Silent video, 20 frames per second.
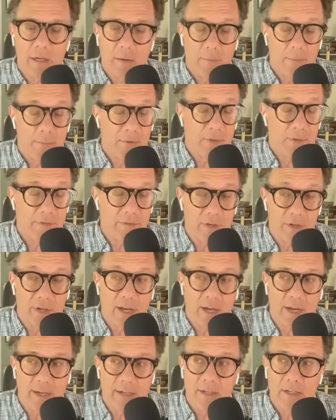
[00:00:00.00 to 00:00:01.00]
believe it or
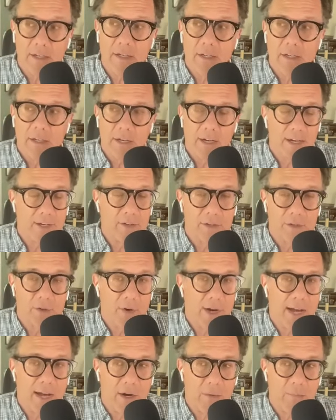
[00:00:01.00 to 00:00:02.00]
not. I don't
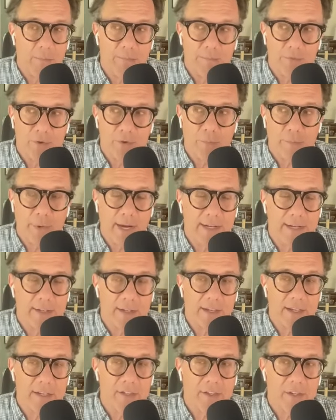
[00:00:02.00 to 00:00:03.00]
know how Joe
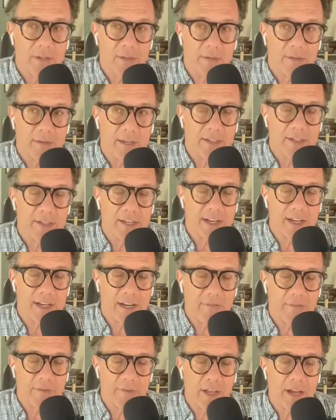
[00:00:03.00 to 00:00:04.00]
Biden gets that
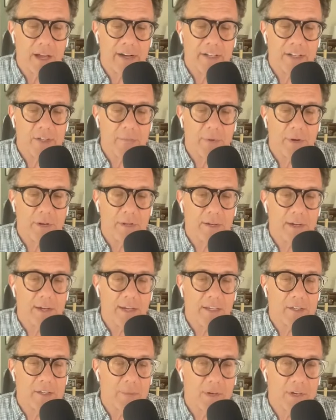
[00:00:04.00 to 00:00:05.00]
kind of alliance, but I
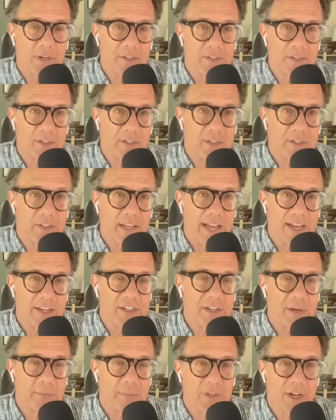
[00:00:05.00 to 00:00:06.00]
guess because his
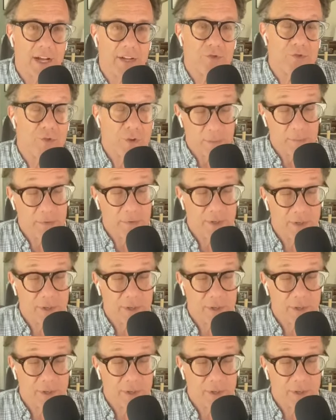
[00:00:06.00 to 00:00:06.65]
last name's not Trump.